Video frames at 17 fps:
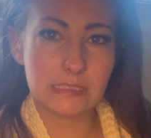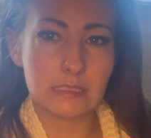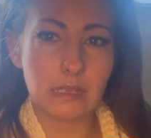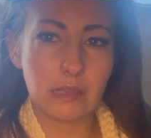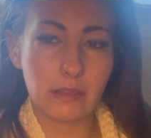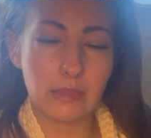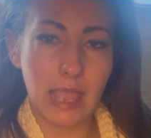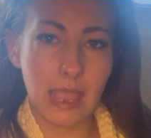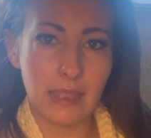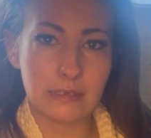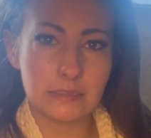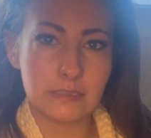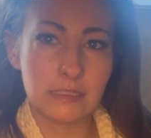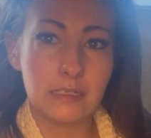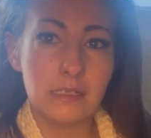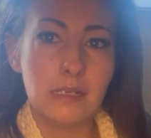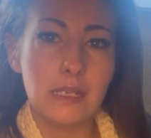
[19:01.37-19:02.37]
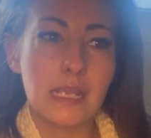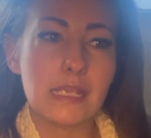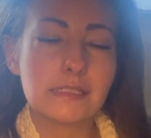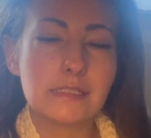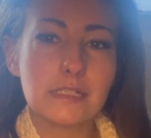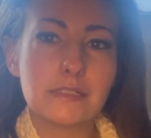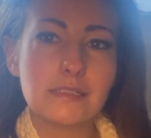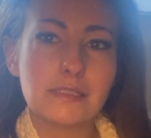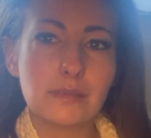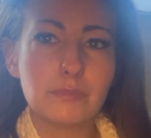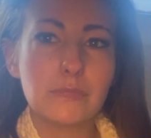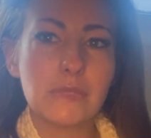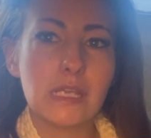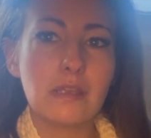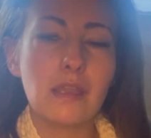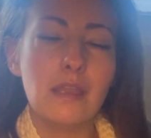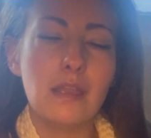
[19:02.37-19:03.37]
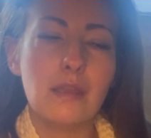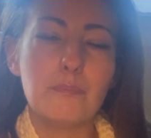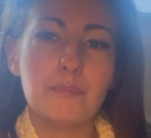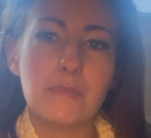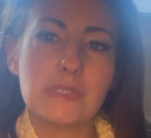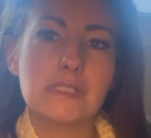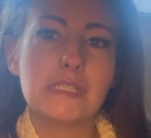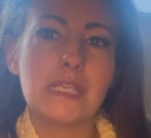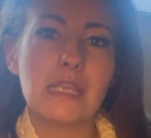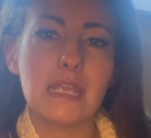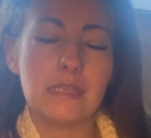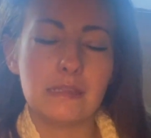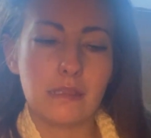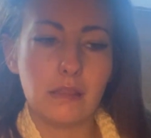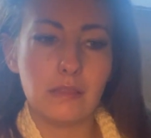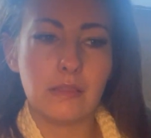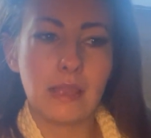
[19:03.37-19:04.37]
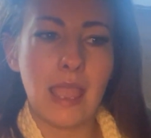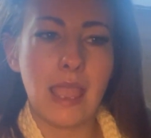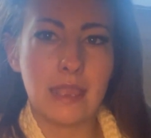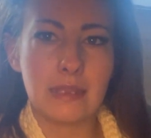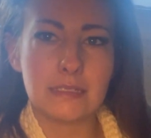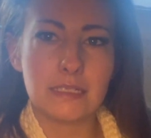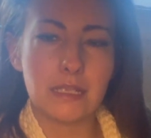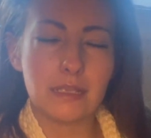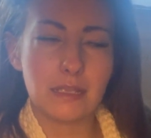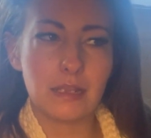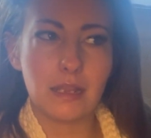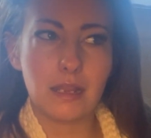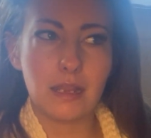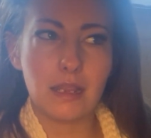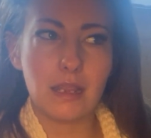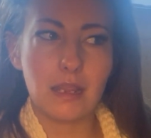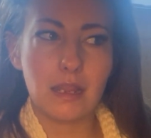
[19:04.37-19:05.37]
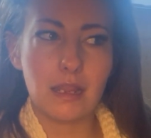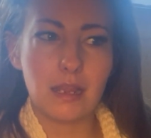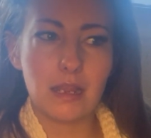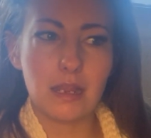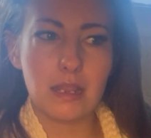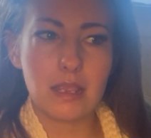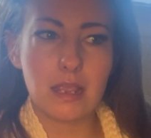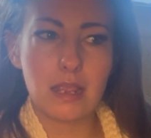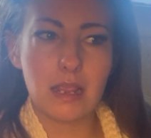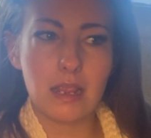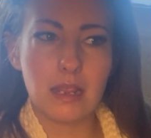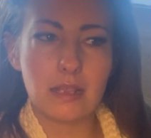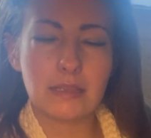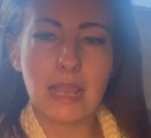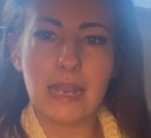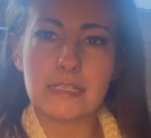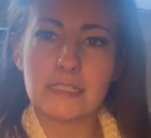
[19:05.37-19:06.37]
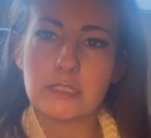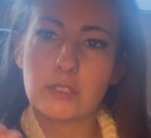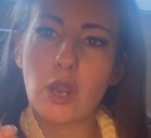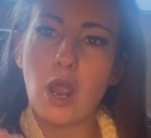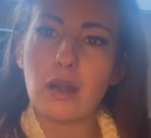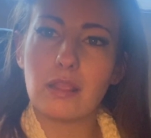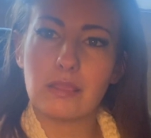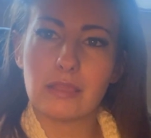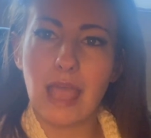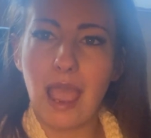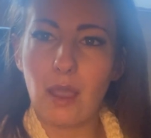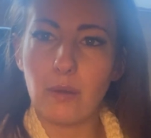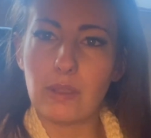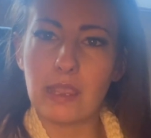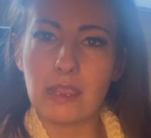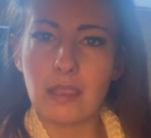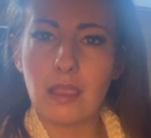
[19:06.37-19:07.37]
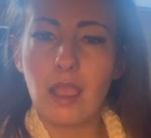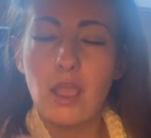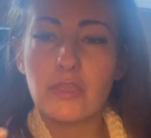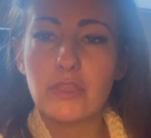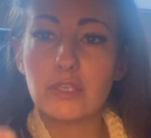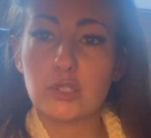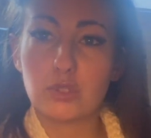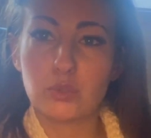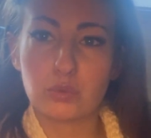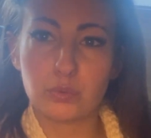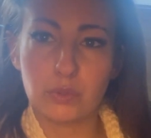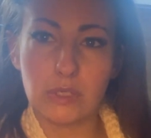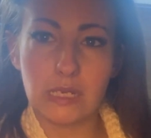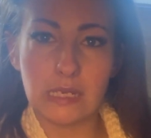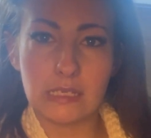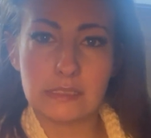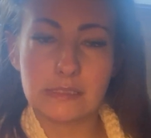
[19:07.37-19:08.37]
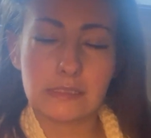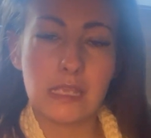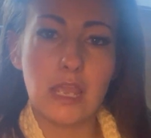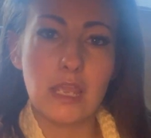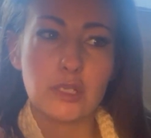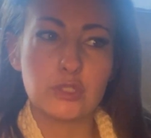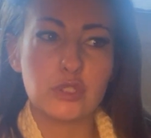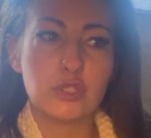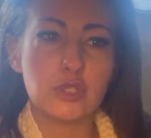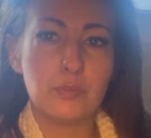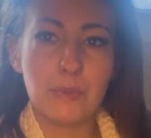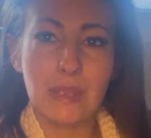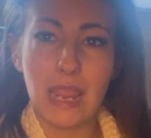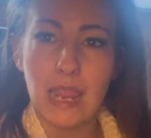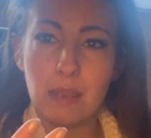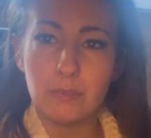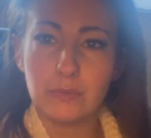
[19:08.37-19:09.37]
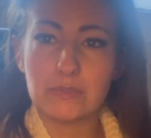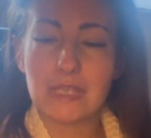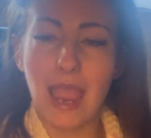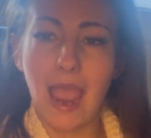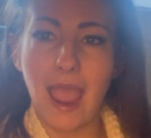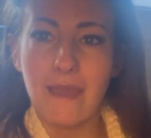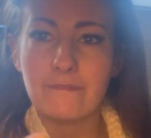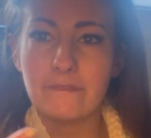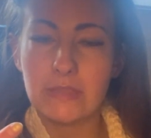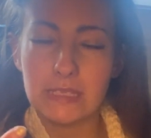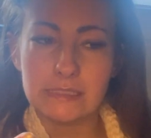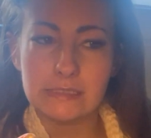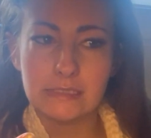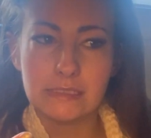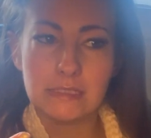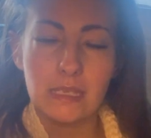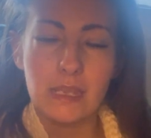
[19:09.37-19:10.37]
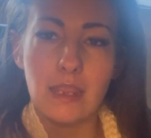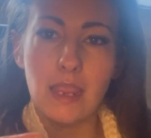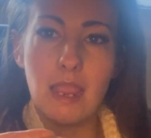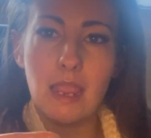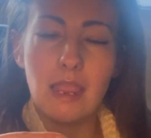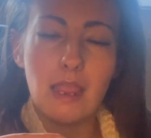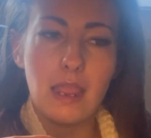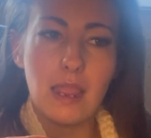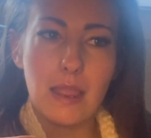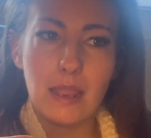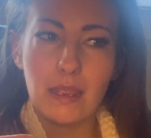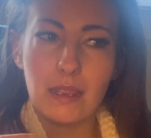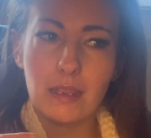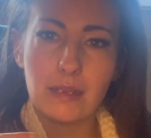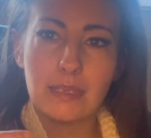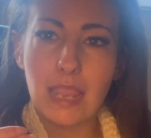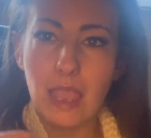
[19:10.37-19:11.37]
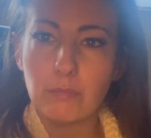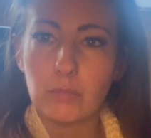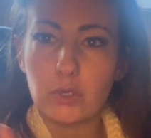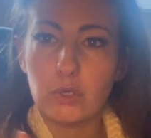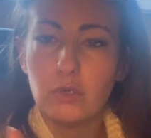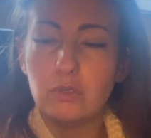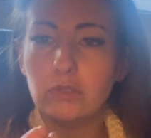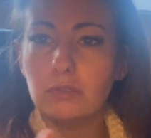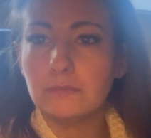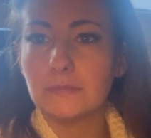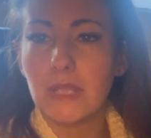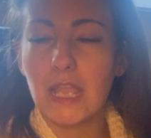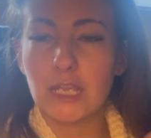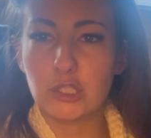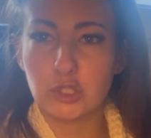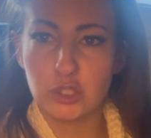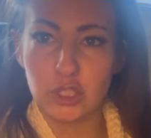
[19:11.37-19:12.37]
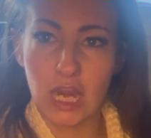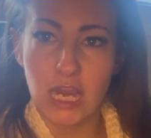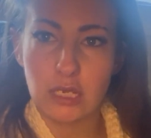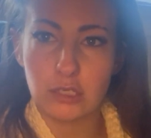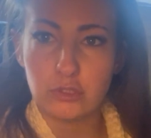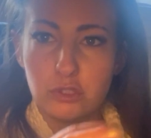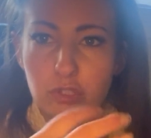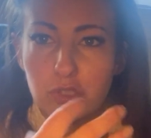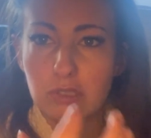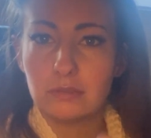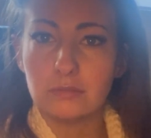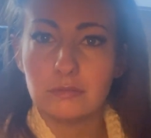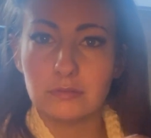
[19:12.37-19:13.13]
of the land? Is there something missing in the land that's not allowing the trees to be able to have this chemical exchange?